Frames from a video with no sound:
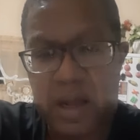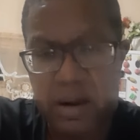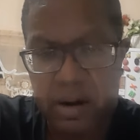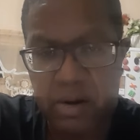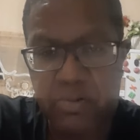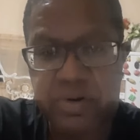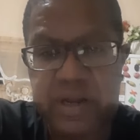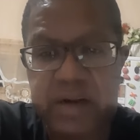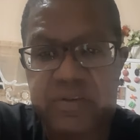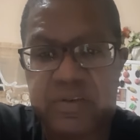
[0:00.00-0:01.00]
Allow
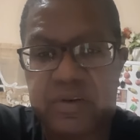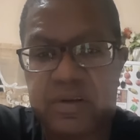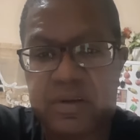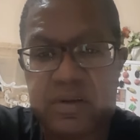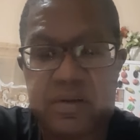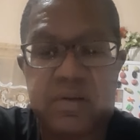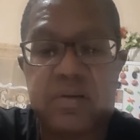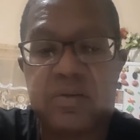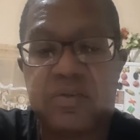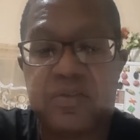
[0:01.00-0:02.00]
that to
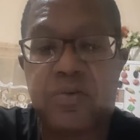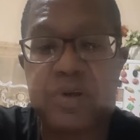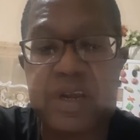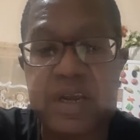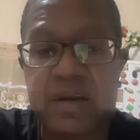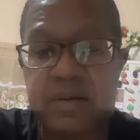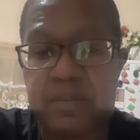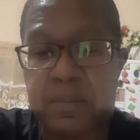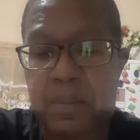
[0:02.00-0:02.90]
soak in.